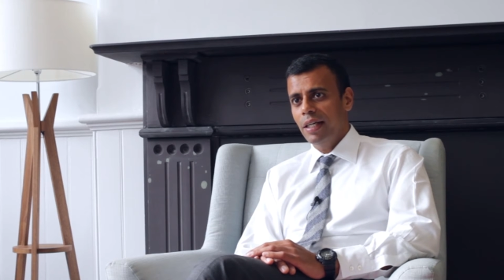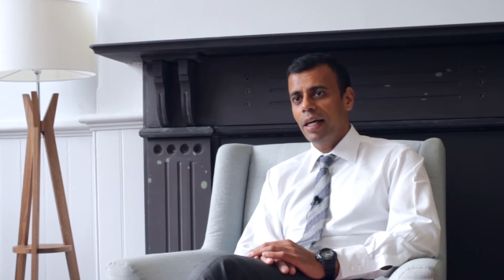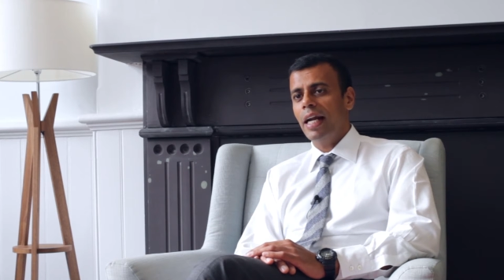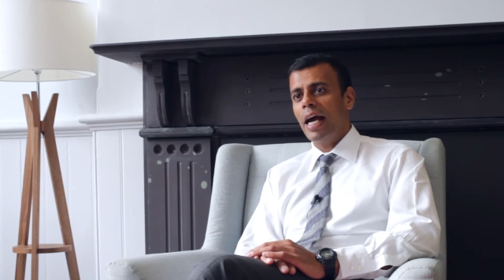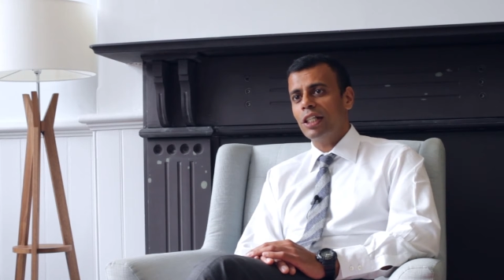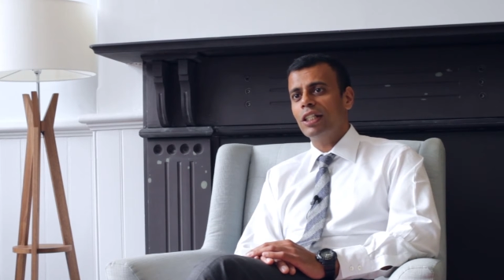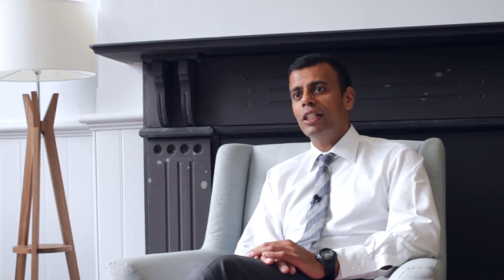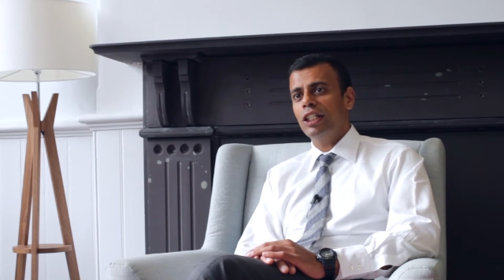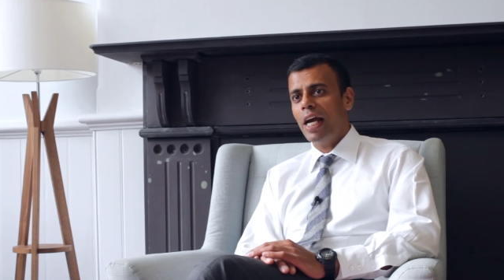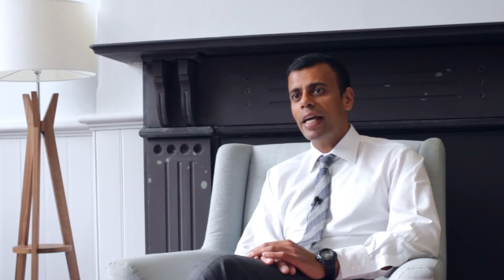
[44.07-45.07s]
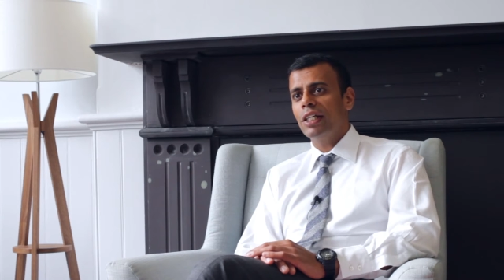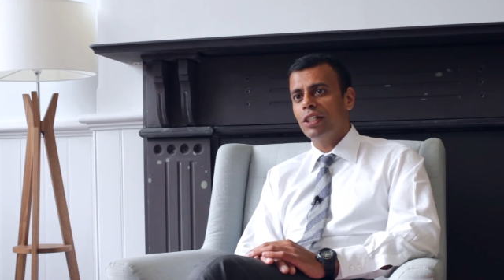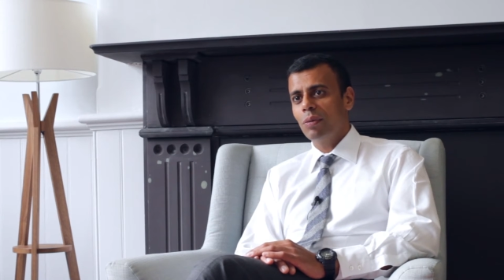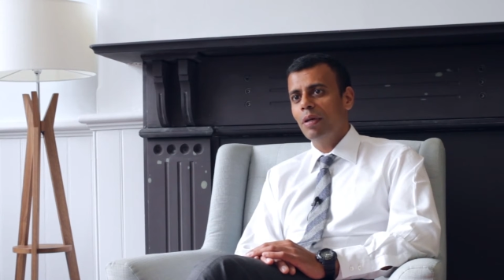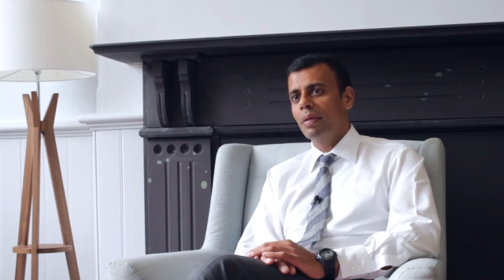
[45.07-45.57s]
and actually change
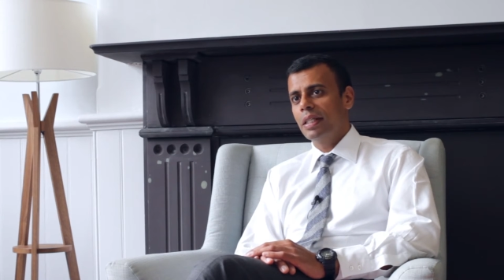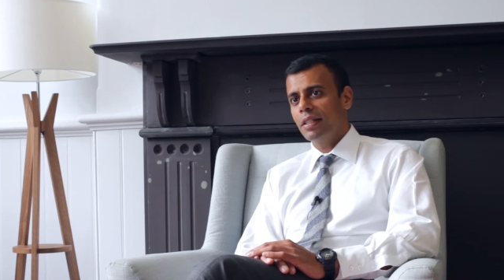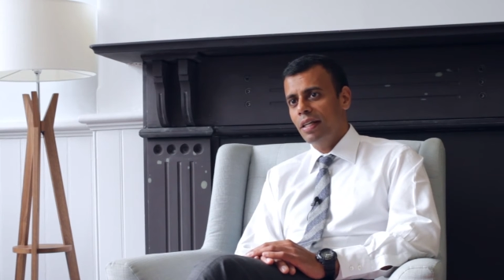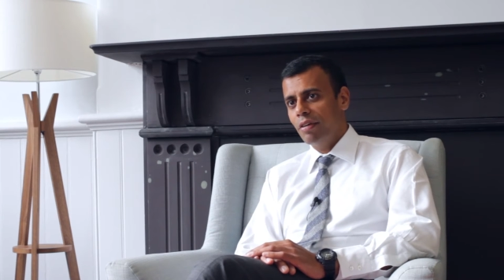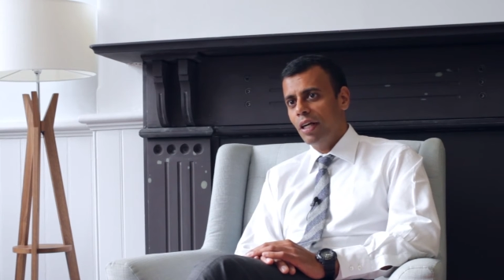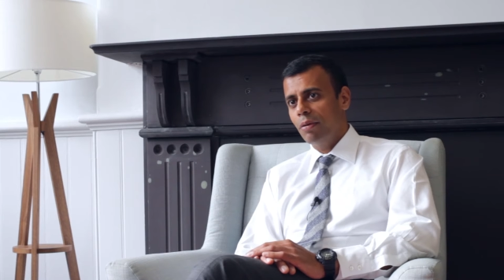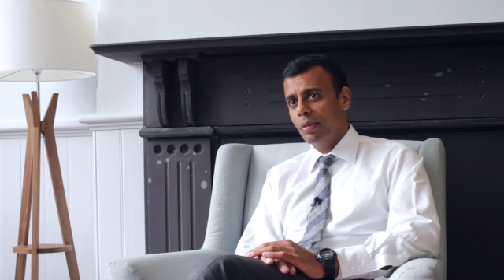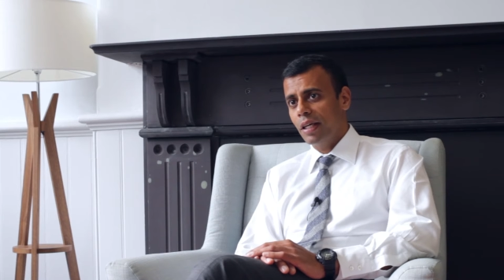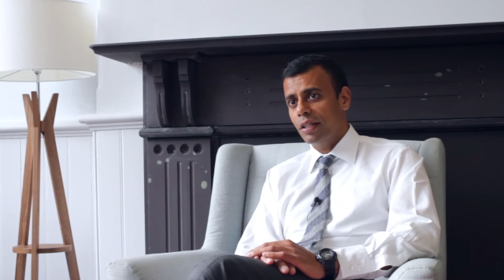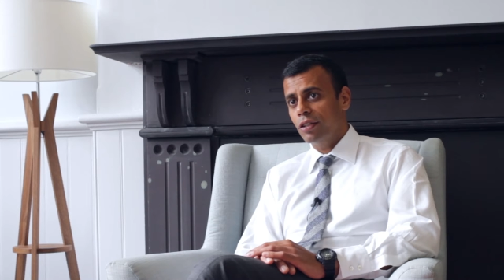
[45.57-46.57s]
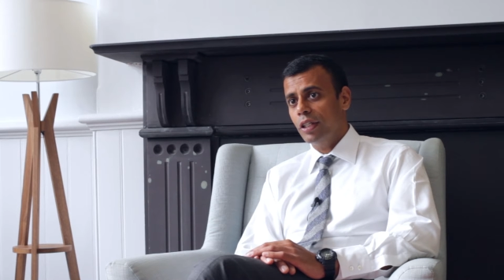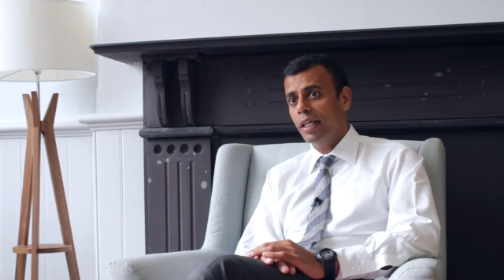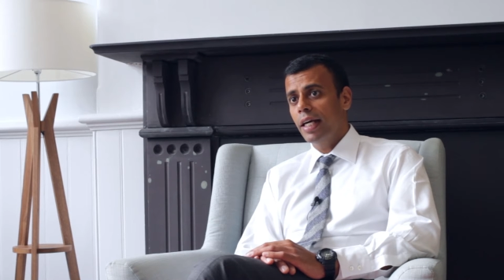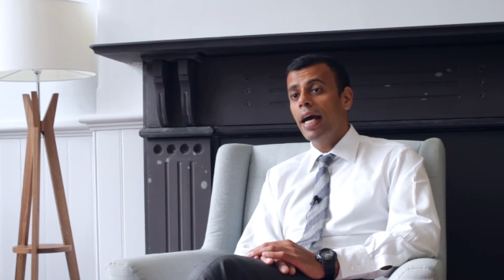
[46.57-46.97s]
equipment in every home in the country